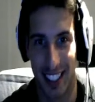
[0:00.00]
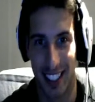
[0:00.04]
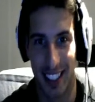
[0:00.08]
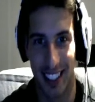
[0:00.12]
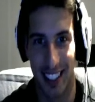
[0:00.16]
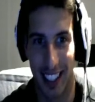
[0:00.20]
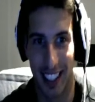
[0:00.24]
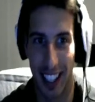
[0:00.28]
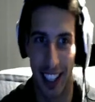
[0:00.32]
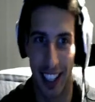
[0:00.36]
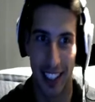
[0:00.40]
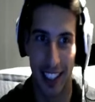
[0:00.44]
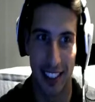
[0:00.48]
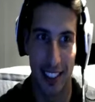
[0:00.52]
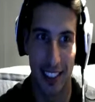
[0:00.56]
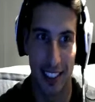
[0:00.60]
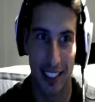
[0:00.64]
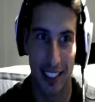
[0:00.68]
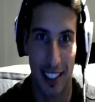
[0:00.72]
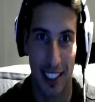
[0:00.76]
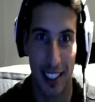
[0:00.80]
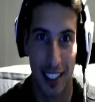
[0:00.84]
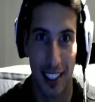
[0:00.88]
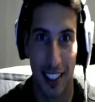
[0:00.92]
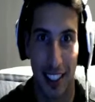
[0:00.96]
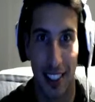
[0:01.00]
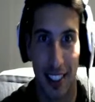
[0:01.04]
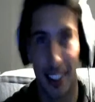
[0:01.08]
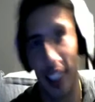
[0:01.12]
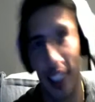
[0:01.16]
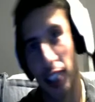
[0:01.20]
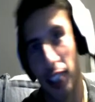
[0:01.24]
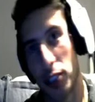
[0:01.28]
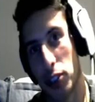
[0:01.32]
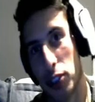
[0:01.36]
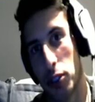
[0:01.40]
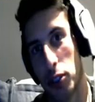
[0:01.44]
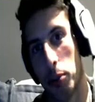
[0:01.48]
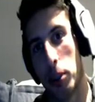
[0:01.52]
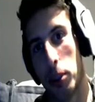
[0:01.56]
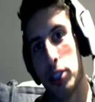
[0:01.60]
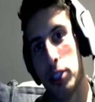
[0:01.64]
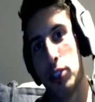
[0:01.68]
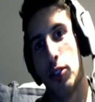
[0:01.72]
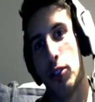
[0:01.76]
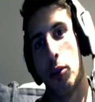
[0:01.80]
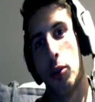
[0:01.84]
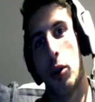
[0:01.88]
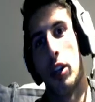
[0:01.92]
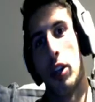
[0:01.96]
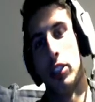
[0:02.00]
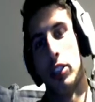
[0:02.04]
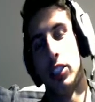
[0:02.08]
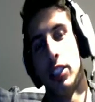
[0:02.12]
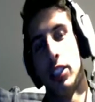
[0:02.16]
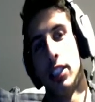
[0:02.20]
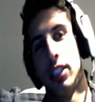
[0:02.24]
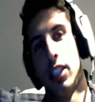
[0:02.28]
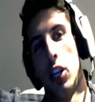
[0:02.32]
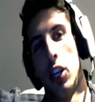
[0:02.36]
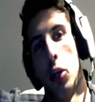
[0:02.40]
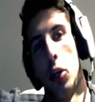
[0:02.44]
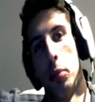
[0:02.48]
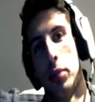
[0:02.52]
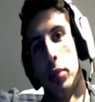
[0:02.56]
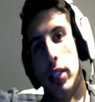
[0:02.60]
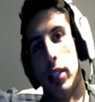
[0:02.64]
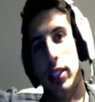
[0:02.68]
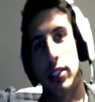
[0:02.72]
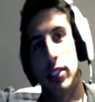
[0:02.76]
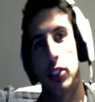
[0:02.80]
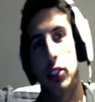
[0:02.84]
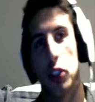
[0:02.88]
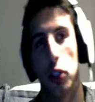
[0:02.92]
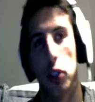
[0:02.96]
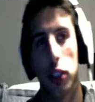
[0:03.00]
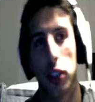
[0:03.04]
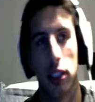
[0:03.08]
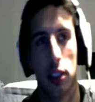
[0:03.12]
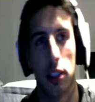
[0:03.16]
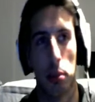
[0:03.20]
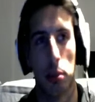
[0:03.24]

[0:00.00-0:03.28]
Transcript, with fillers: Guys, thank you so much for watching. I hope you guys enjoyed.